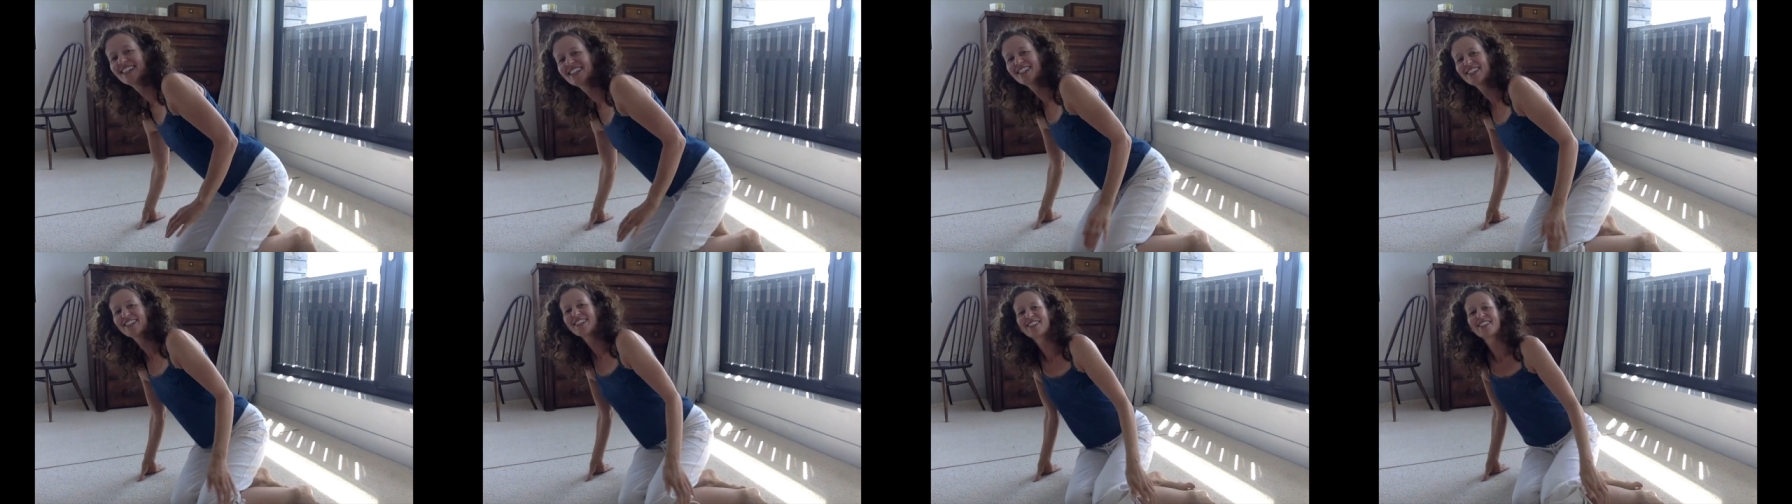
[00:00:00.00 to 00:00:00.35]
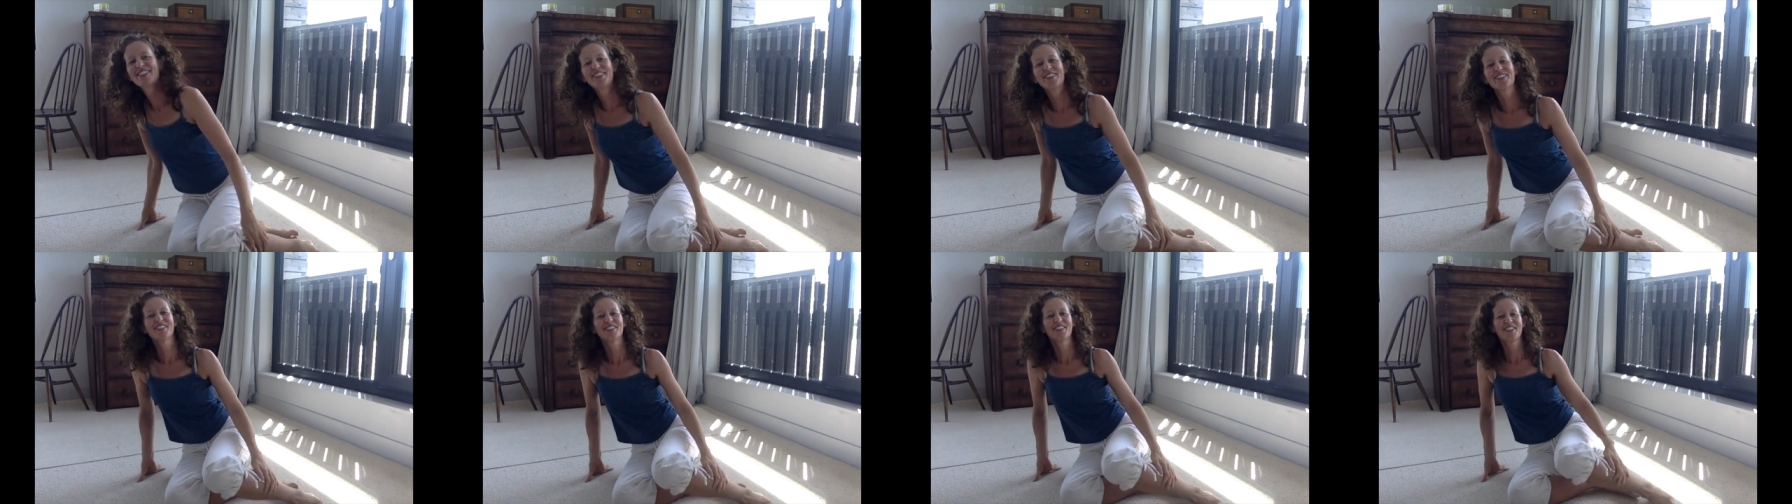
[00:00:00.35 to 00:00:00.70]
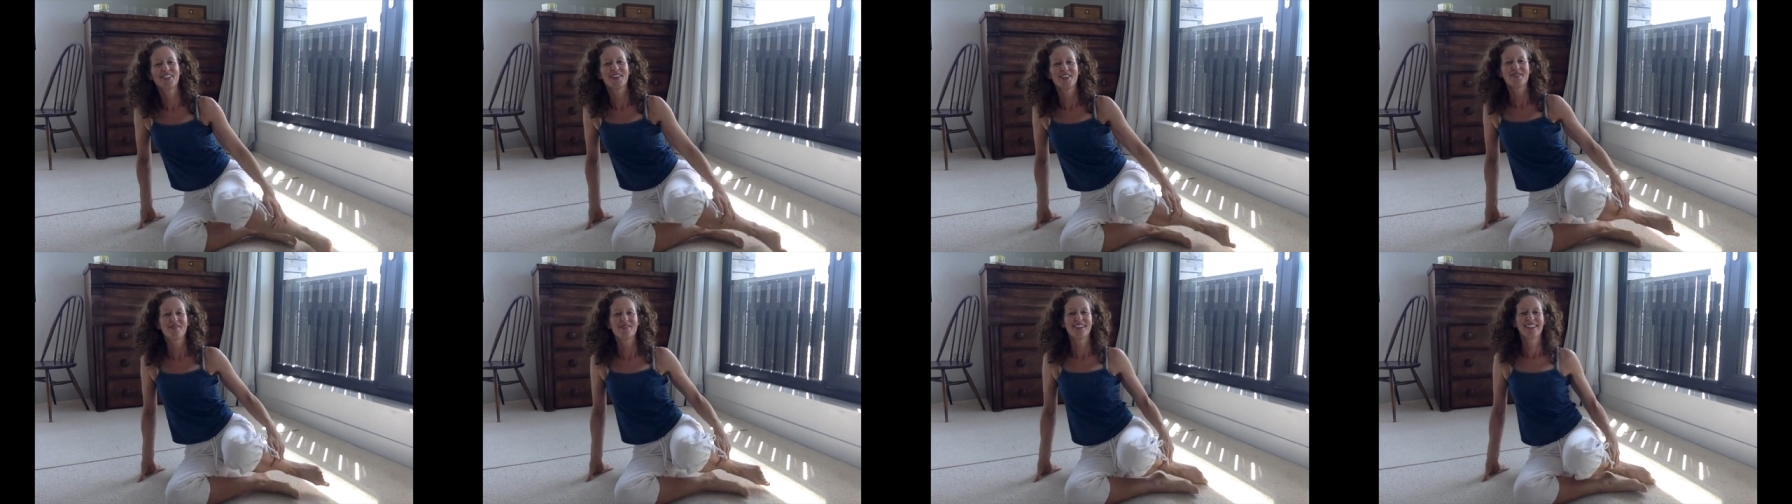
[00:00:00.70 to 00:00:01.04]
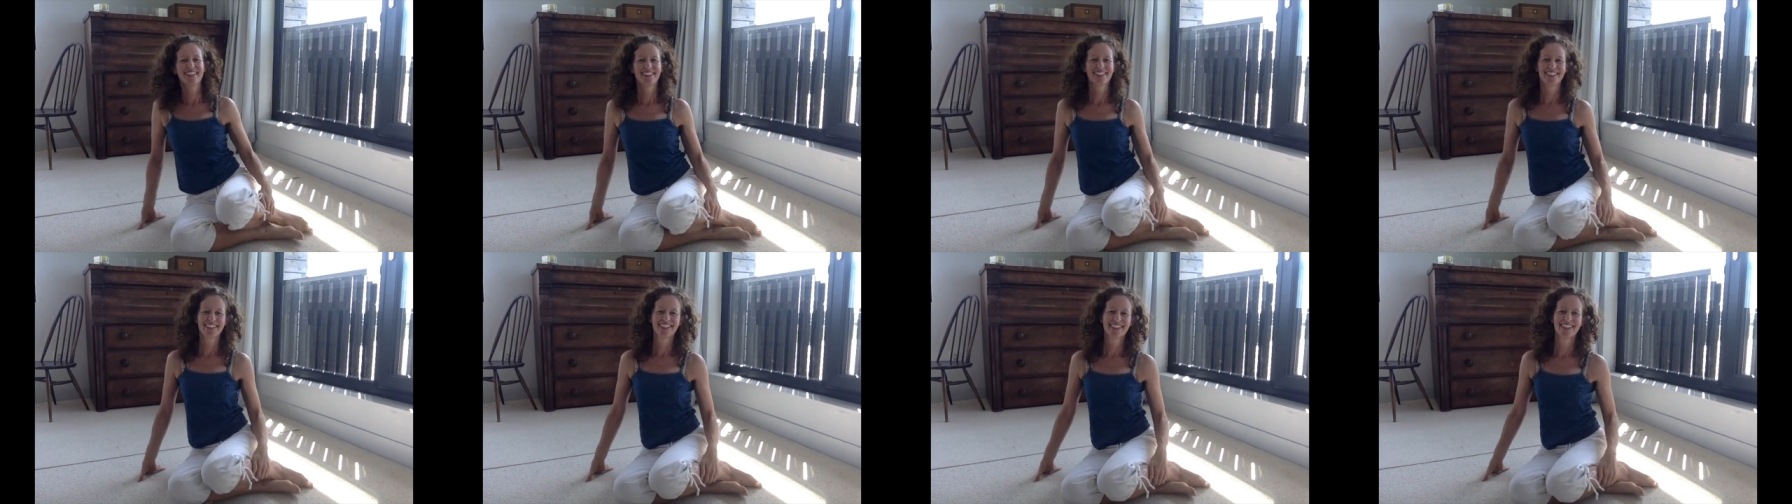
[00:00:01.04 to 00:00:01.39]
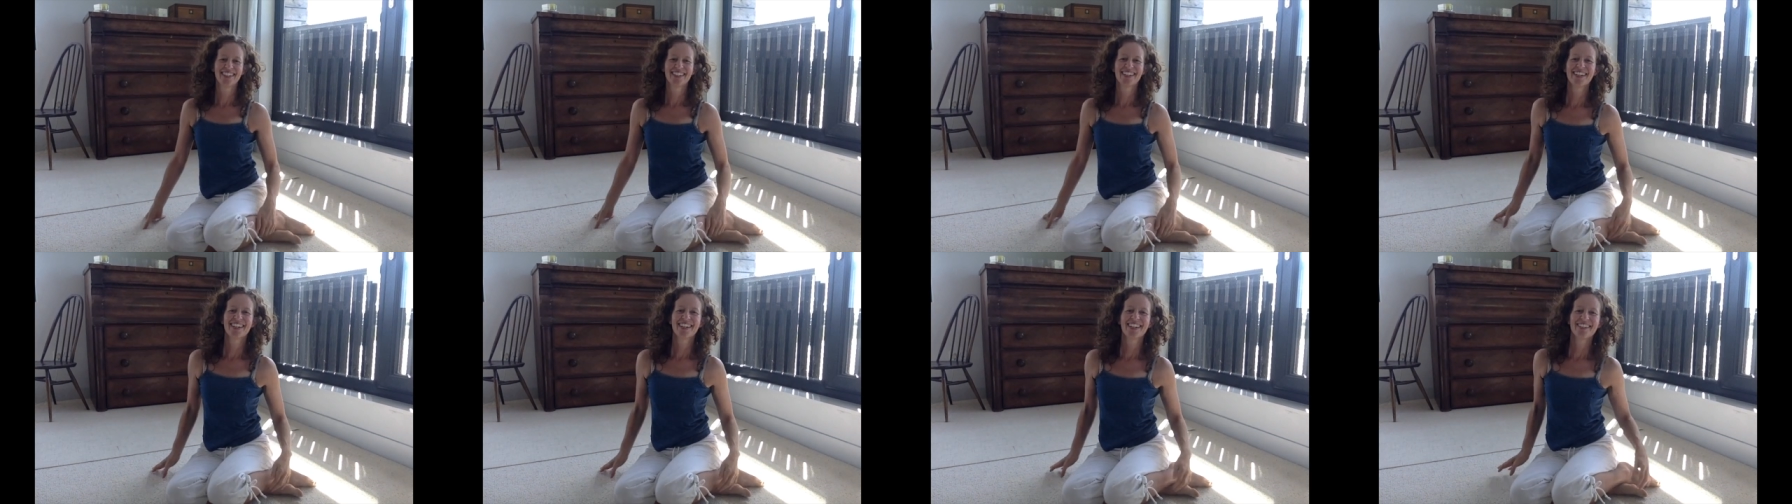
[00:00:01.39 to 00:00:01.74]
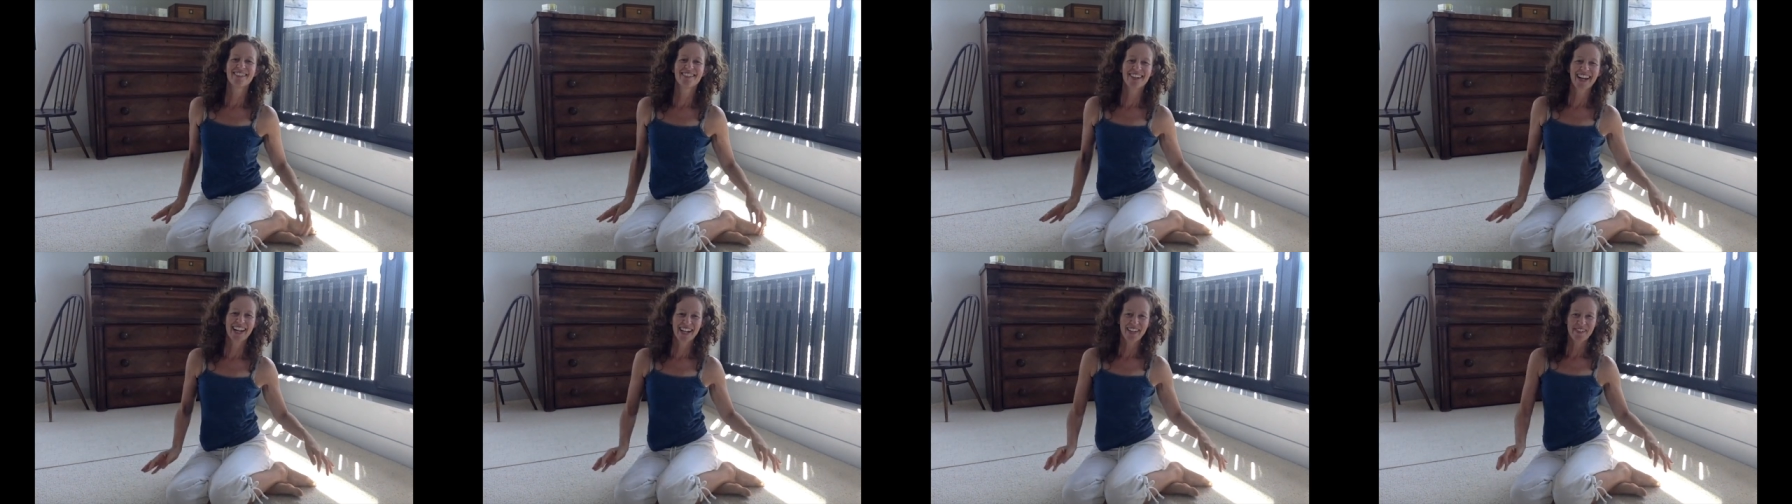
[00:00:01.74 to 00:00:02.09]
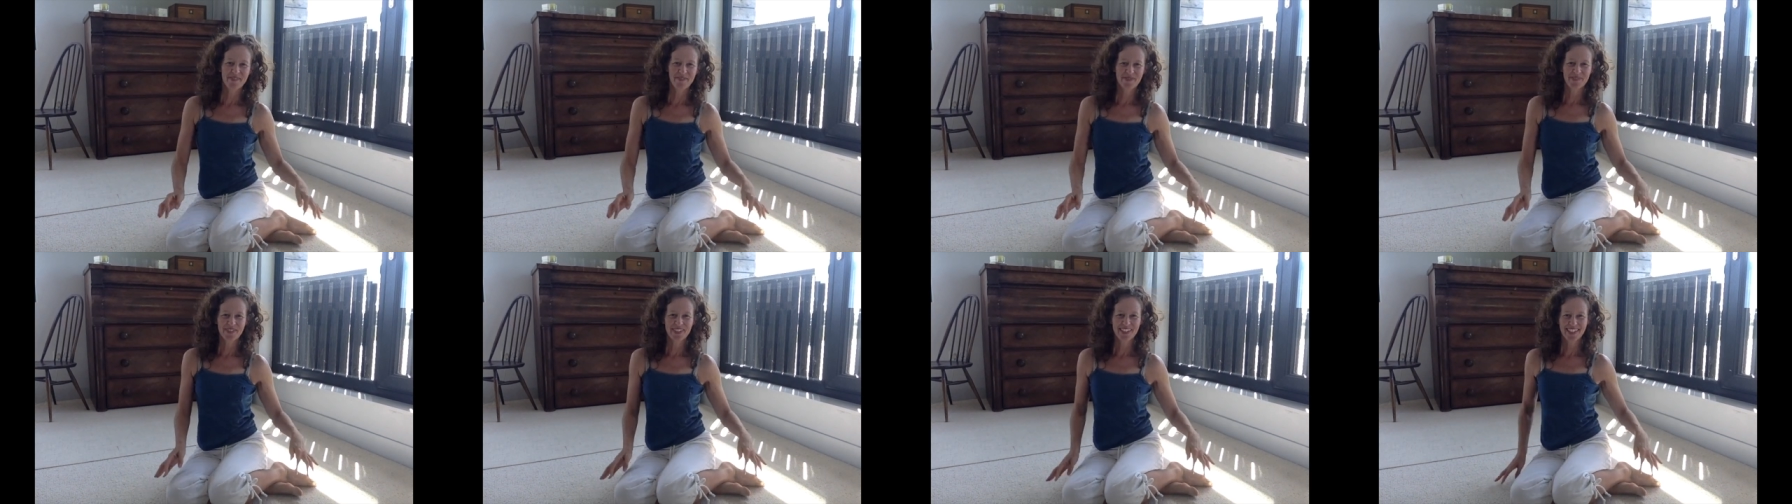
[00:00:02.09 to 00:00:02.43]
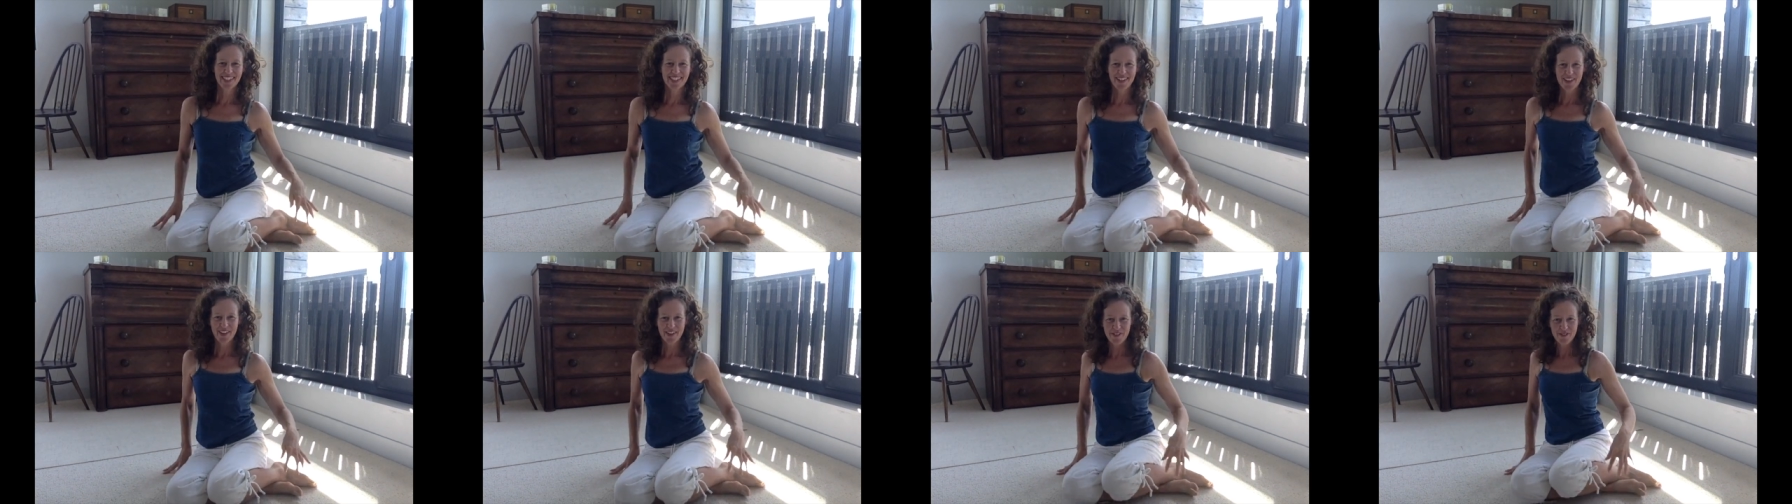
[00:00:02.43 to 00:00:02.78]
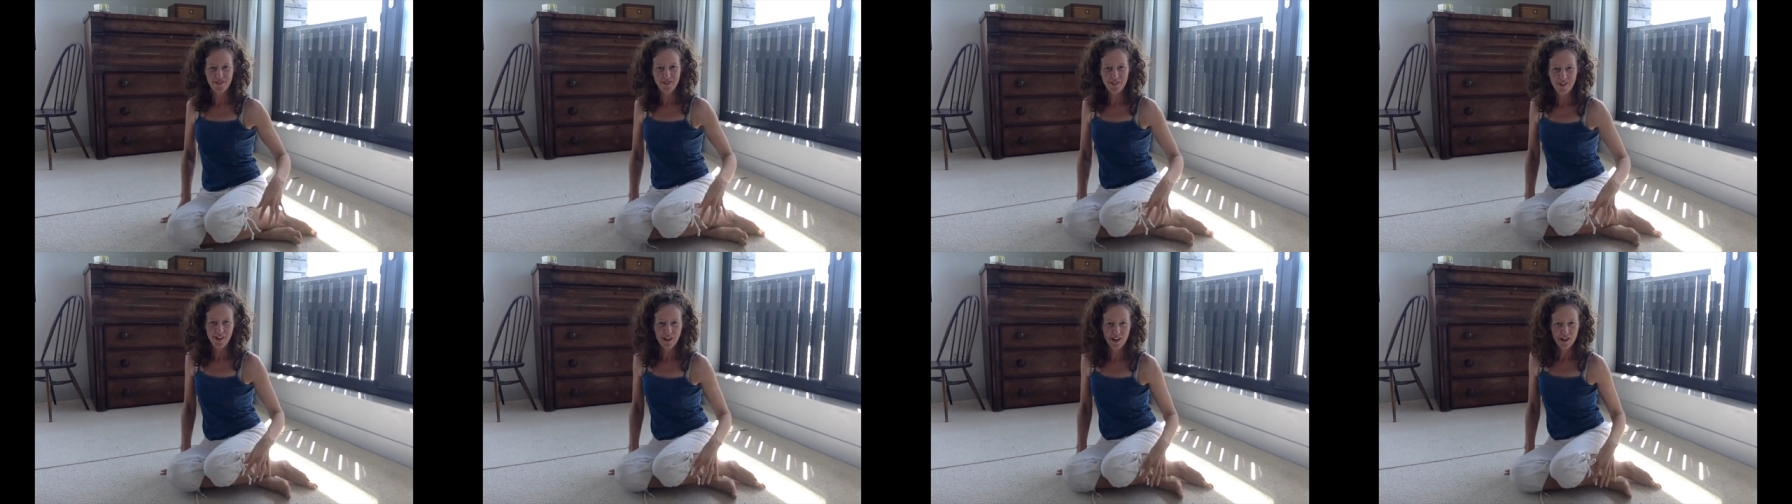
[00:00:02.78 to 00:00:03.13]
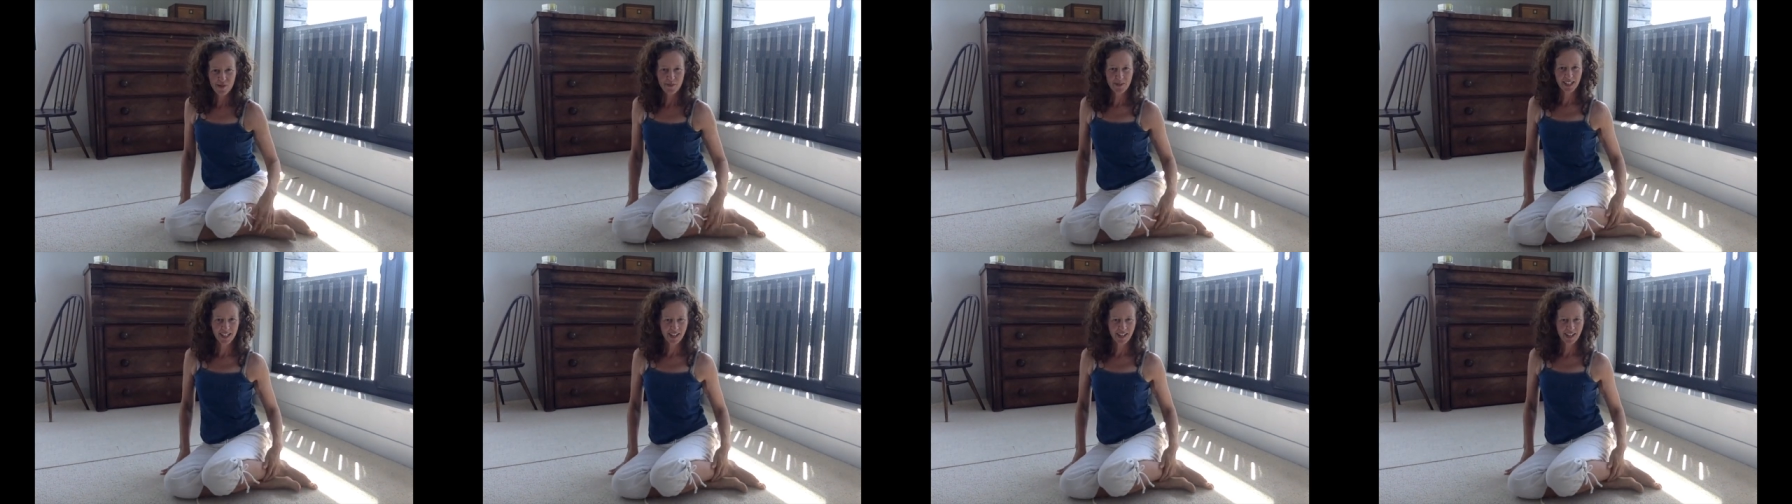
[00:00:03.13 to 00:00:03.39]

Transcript: should do the job. Right. So from a